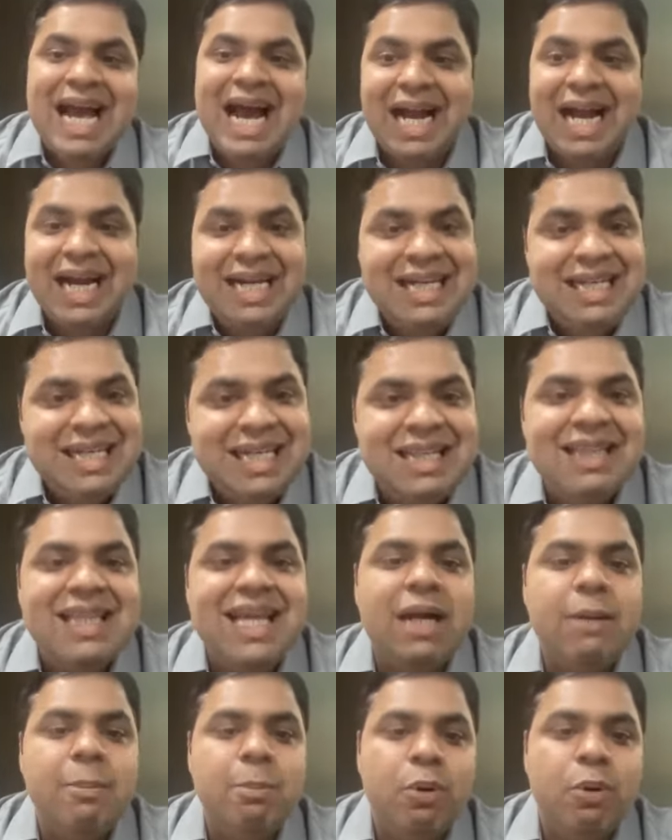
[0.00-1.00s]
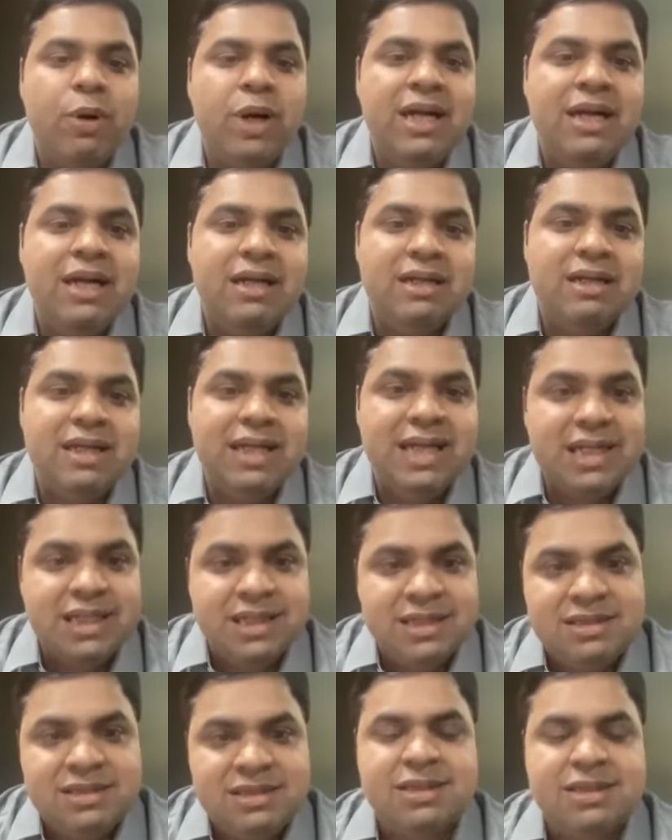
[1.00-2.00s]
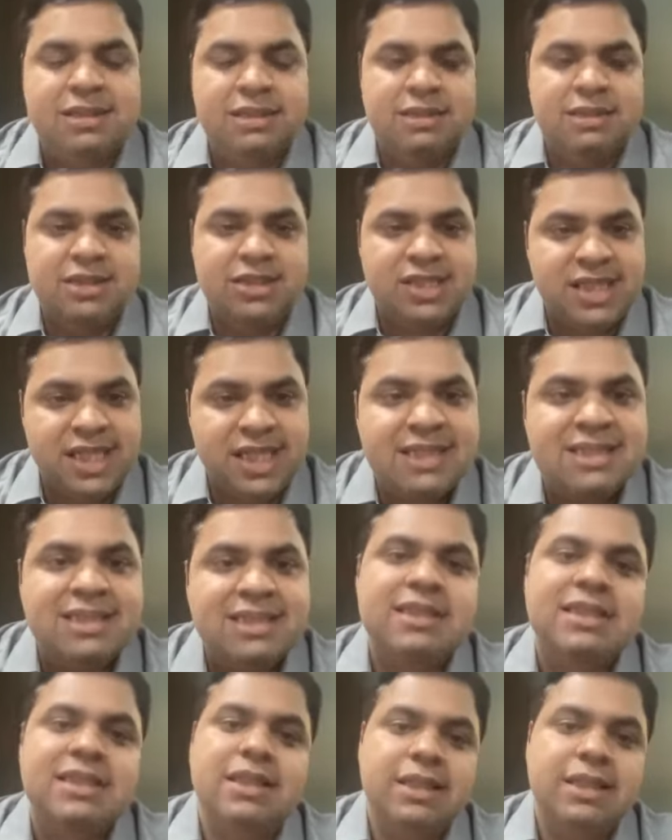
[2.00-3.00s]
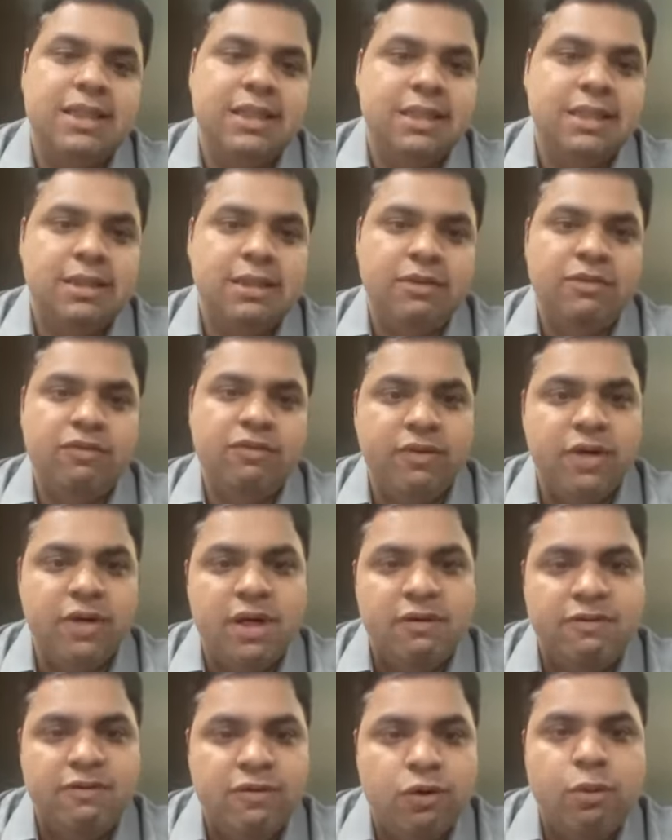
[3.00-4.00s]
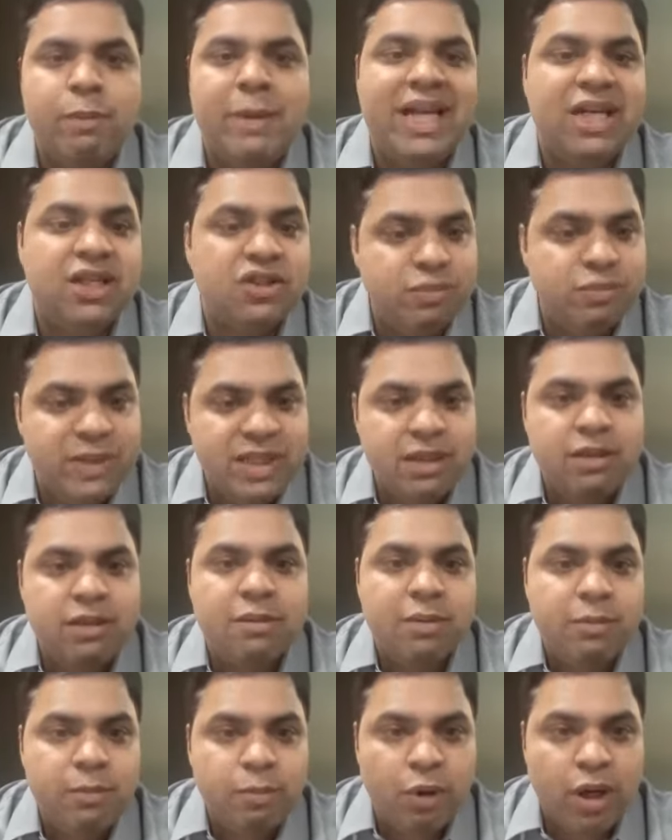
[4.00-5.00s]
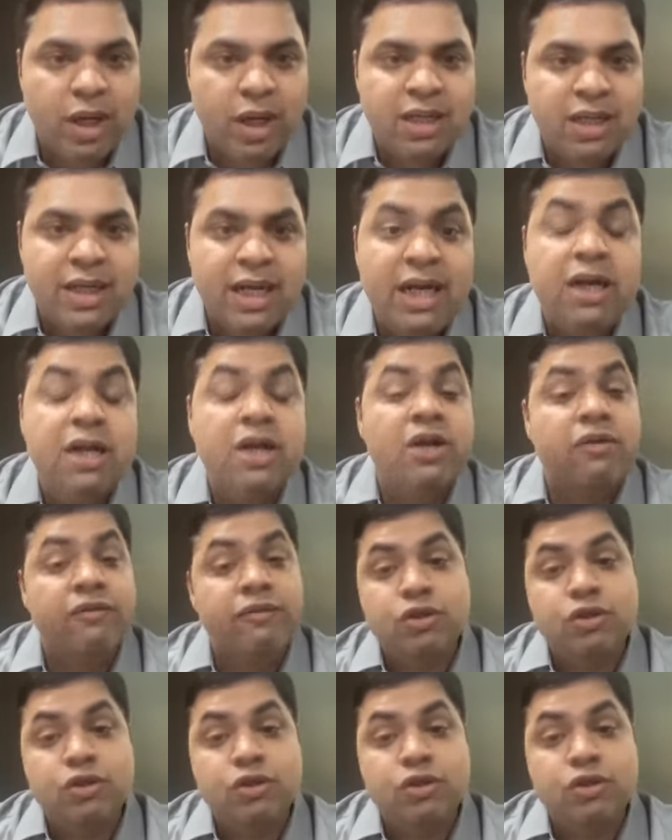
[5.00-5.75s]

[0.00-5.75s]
Until that point, it is just a workflow management product, right?